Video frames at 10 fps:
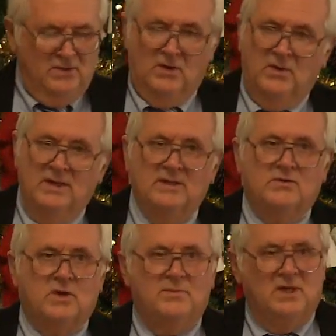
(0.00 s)
during the
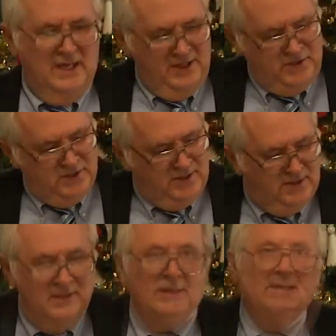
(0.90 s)
tribulation.
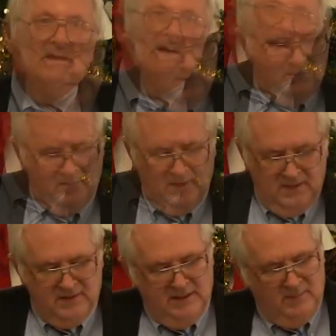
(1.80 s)

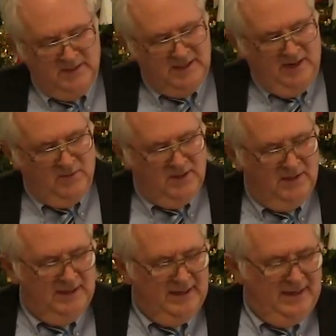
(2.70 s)
Think about that
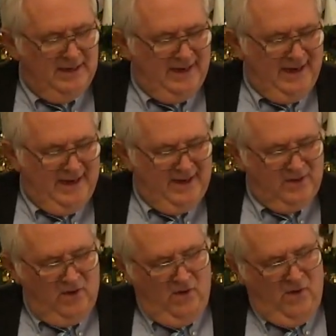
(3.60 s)
one.
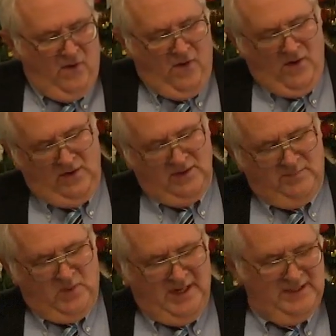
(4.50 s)
And all
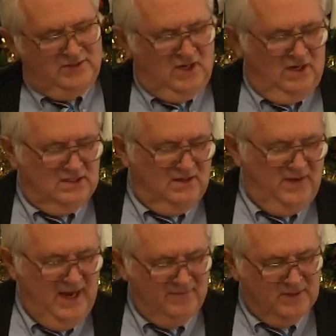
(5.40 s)
the bright stars
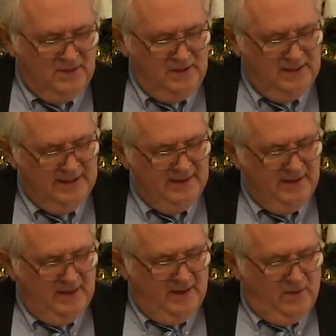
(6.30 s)
of heaven
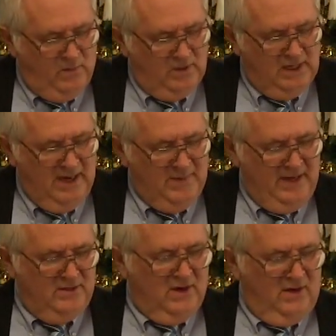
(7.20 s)
will I
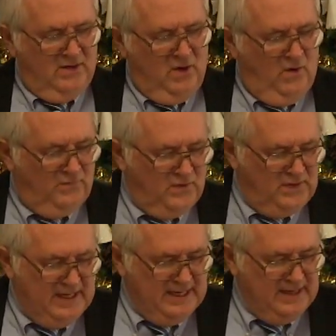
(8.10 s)
make dark over
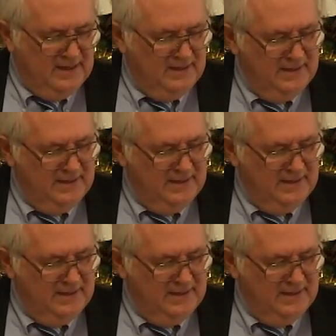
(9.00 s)
thee,